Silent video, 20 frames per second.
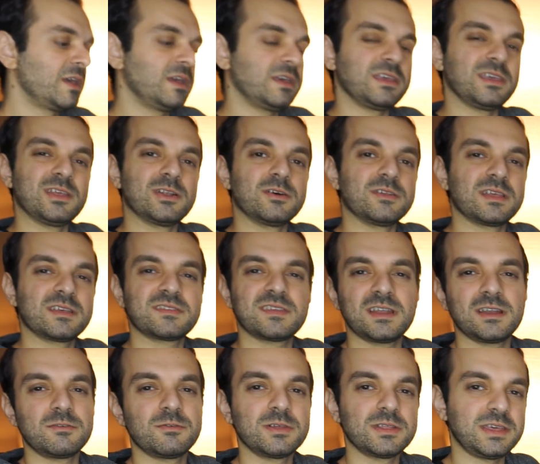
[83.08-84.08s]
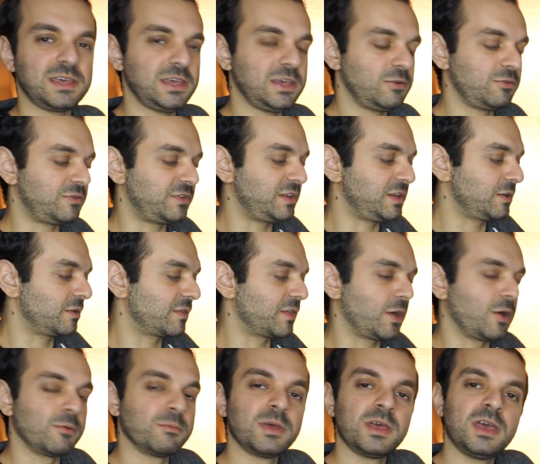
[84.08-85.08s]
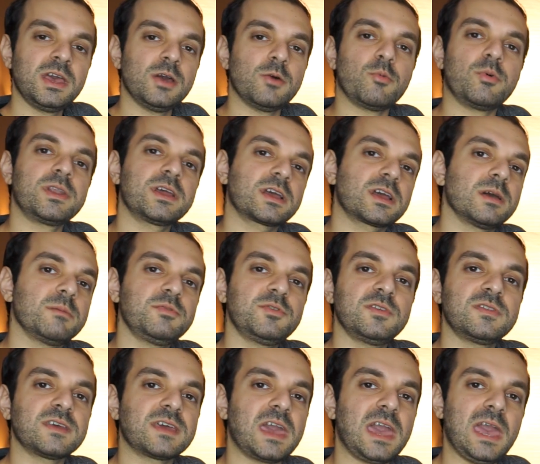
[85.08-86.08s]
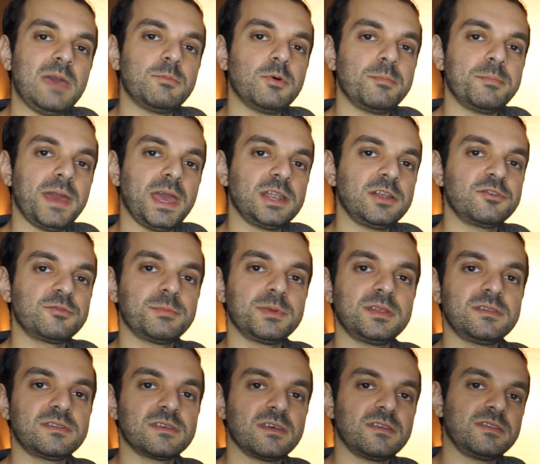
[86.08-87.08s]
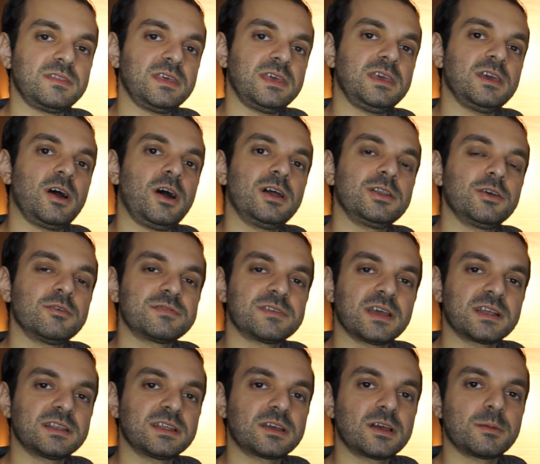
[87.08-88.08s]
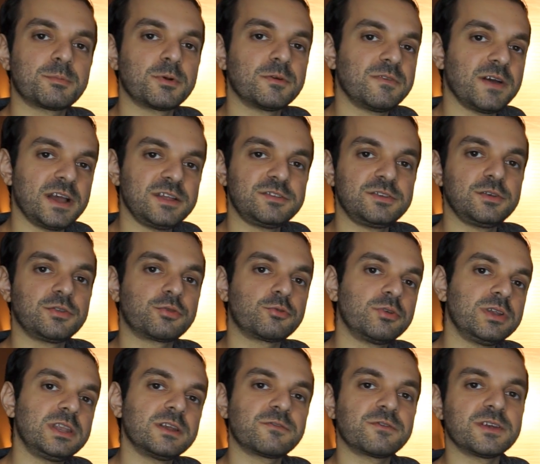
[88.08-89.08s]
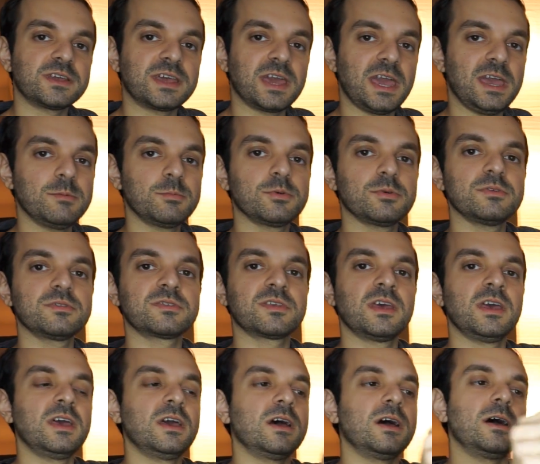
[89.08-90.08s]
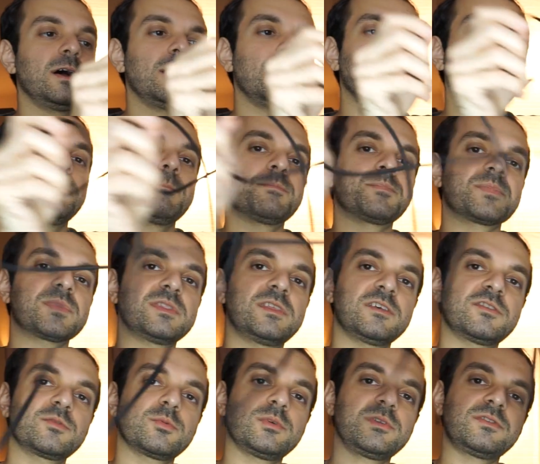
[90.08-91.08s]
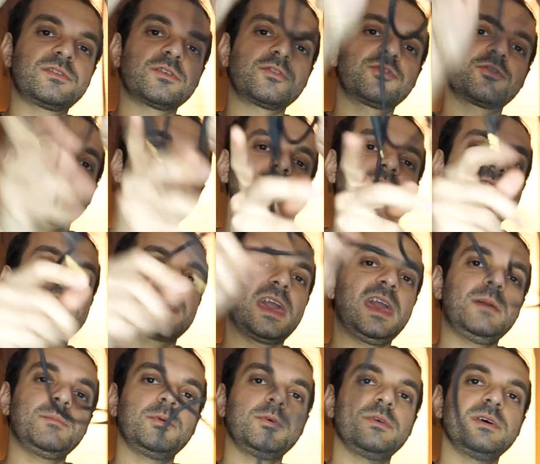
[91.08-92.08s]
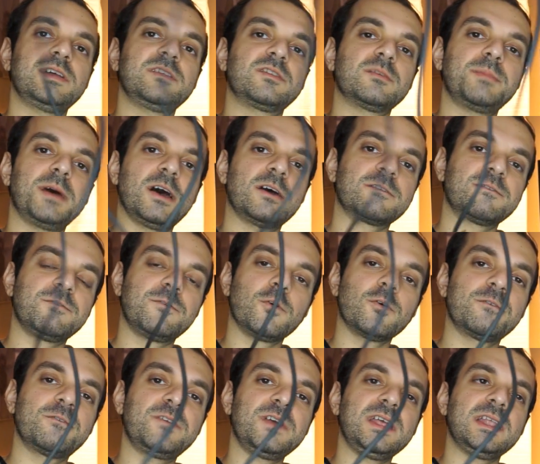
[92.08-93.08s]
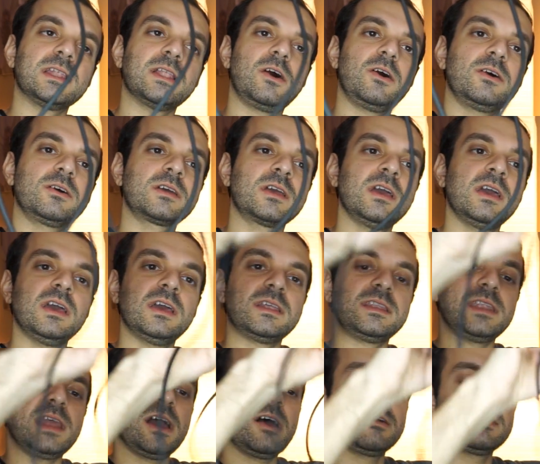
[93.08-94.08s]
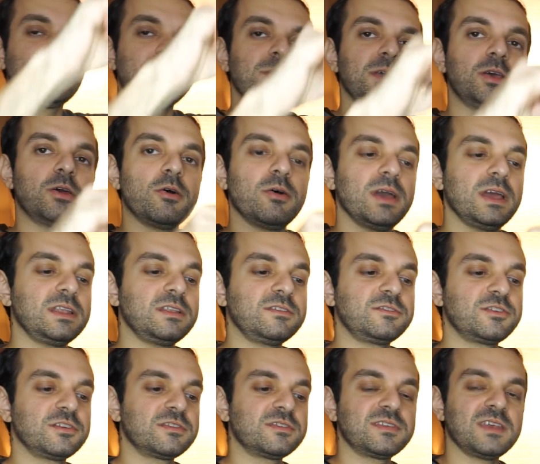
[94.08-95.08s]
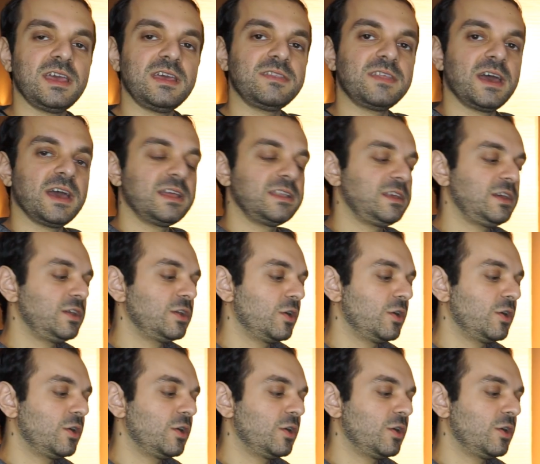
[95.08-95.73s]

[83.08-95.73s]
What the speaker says: that's not a really huge deal though. When it comes to the cable management, the Technica provides you 3 different cables. This one's the shortest cable. It's about 4 feet long. Now, let me go ahead and just say that,